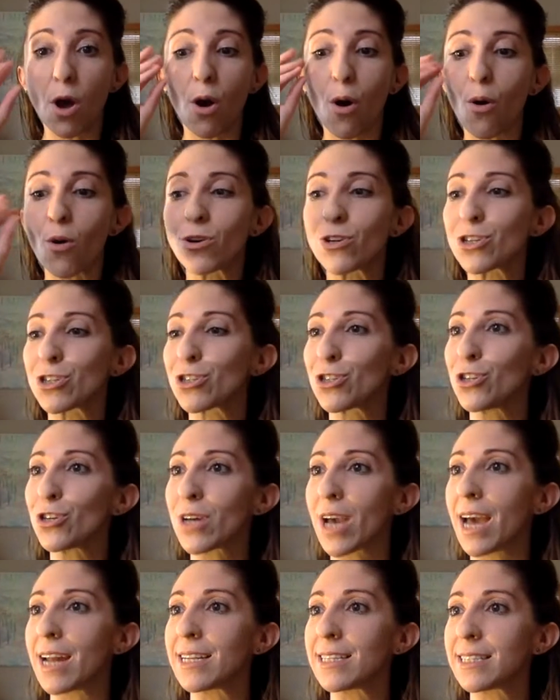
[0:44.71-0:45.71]
or just look
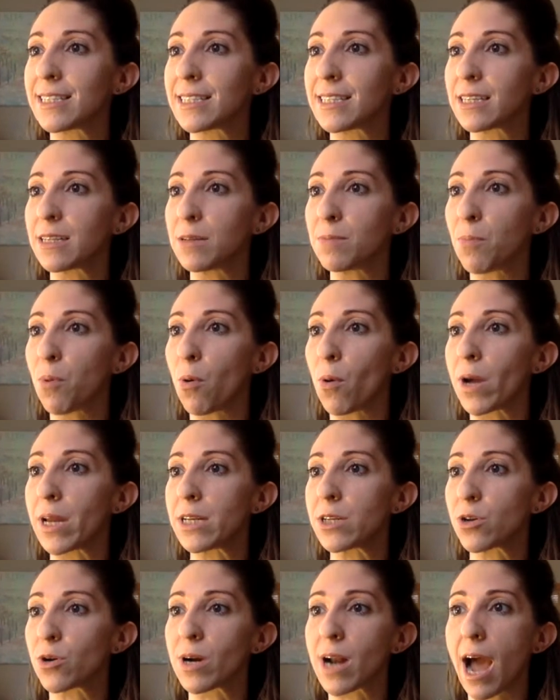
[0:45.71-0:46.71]
at a still
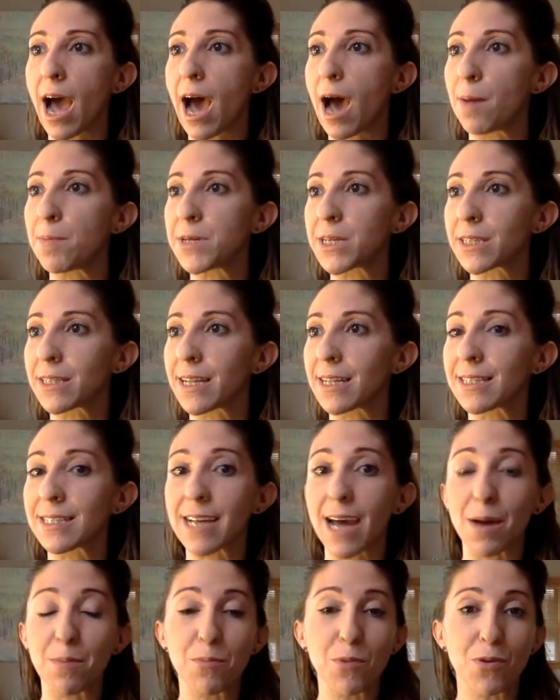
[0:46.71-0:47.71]
point or an object that's
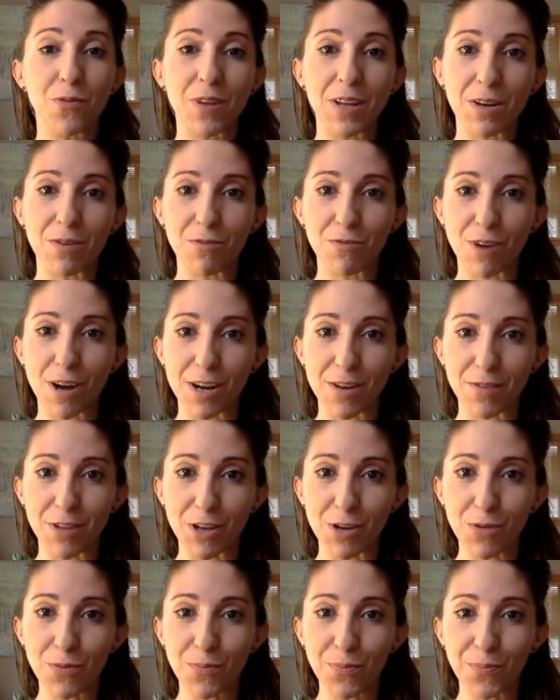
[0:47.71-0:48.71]
not moving in front of
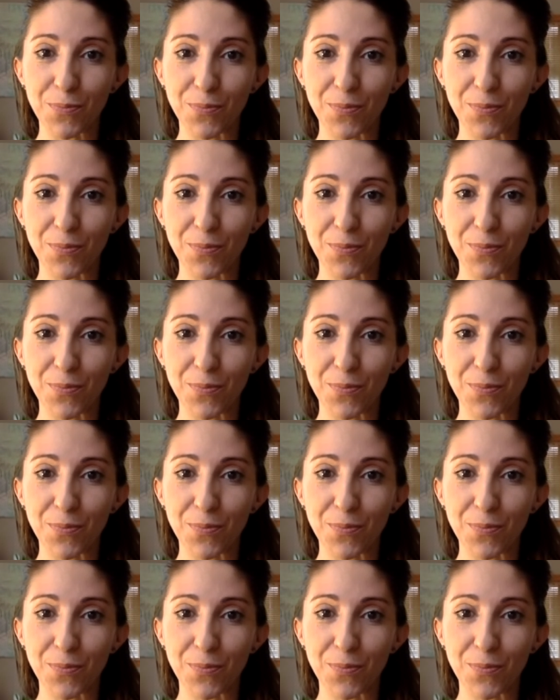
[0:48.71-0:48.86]
you.